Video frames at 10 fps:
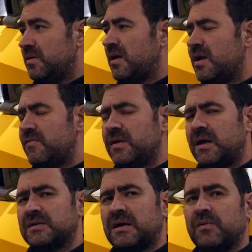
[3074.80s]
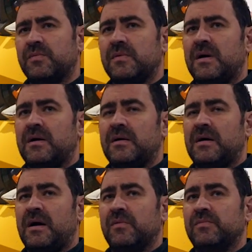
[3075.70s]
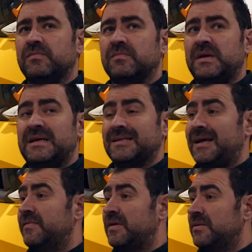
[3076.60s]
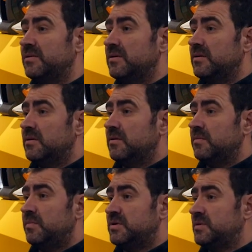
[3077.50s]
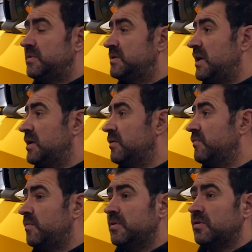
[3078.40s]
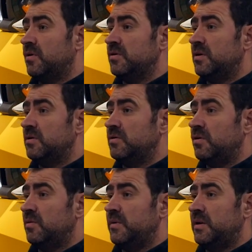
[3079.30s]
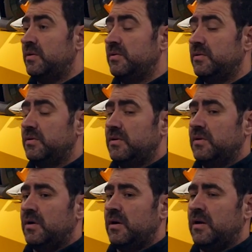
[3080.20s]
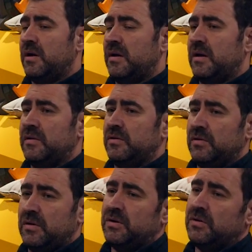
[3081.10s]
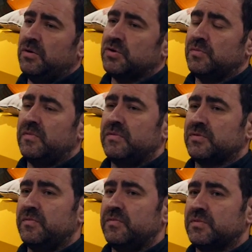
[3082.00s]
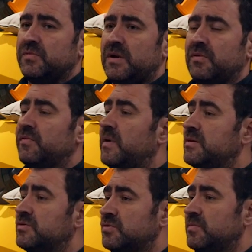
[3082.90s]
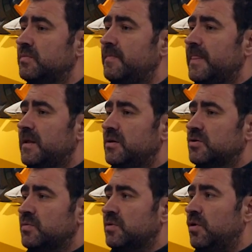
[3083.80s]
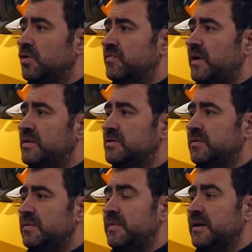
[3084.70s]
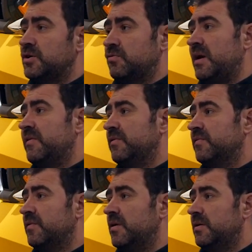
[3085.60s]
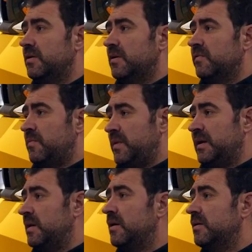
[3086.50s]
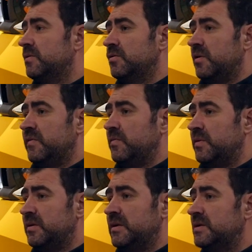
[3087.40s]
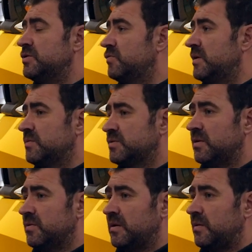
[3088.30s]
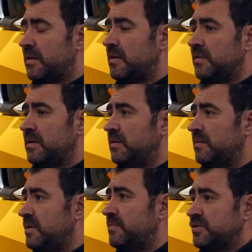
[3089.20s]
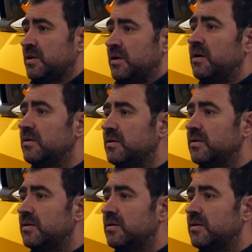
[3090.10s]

Yeah, you realise how easy life can be taken from you, don't you? You know what I mean? And you lose some very good friends and some close friends, and it makes you grateful for being here. You know, even with these injuries, I'm still thinking, oh, well, I'm still here.